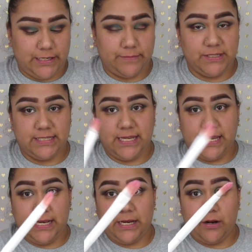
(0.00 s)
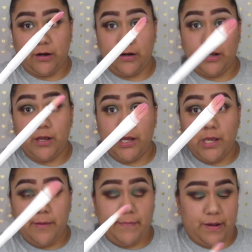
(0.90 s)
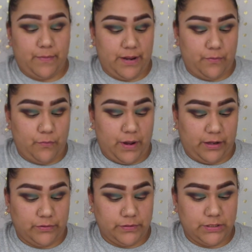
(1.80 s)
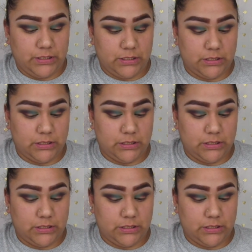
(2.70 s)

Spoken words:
I'm just taking it on my Wet n Wild